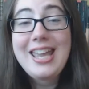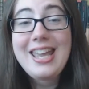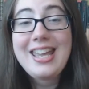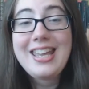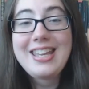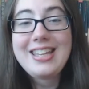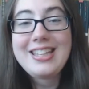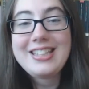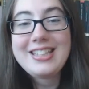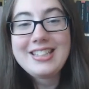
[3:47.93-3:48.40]

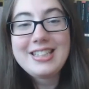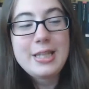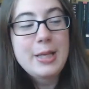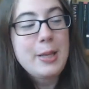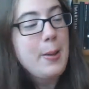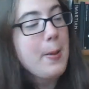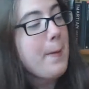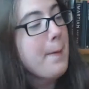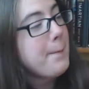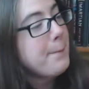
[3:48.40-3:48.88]

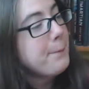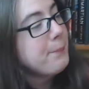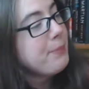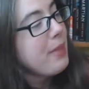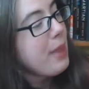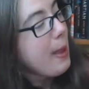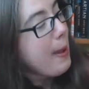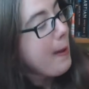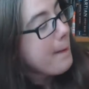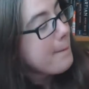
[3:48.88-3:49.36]
is
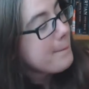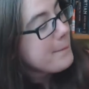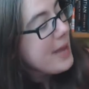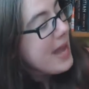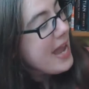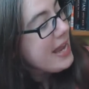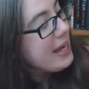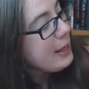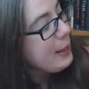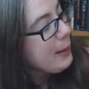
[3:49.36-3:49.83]

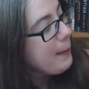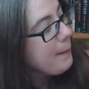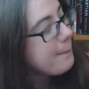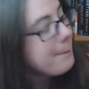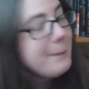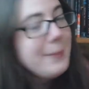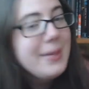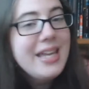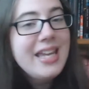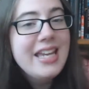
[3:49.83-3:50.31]
Make
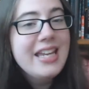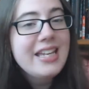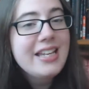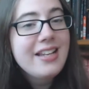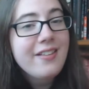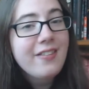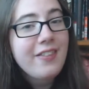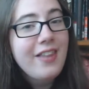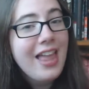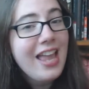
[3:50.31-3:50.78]

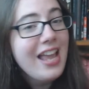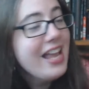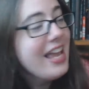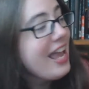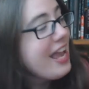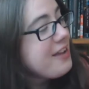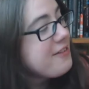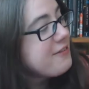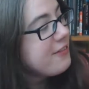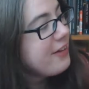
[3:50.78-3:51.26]
Mead
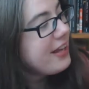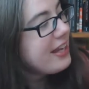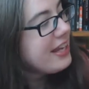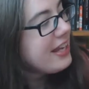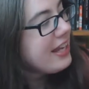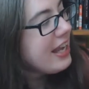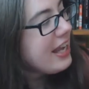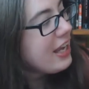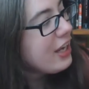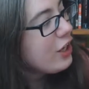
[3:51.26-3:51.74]
Like a
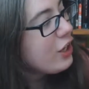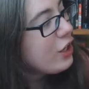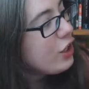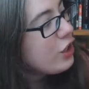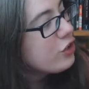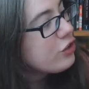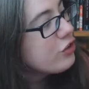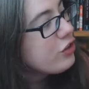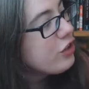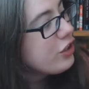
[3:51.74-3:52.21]
Viking:
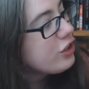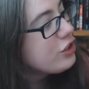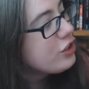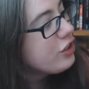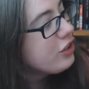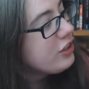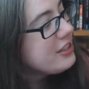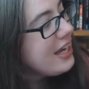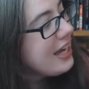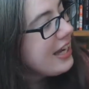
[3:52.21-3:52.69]

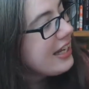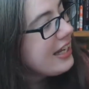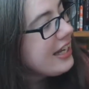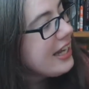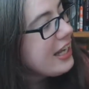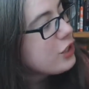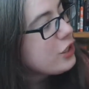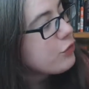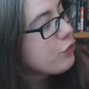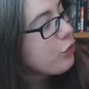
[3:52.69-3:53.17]
Traditional
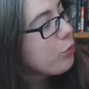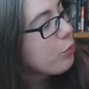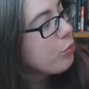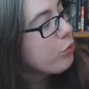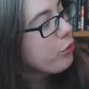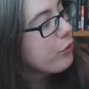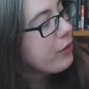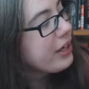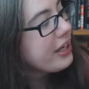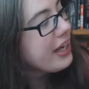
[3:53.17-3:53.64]
Techniques for
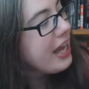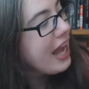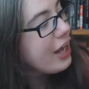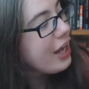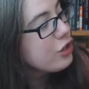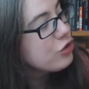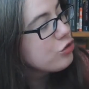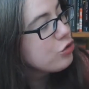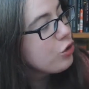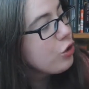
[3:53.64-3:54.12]
Brewing
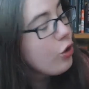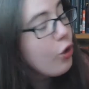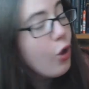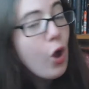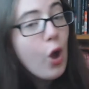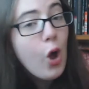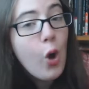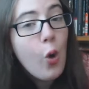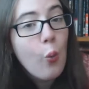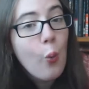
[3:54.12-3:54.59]

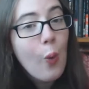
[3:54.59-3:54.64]
Natural,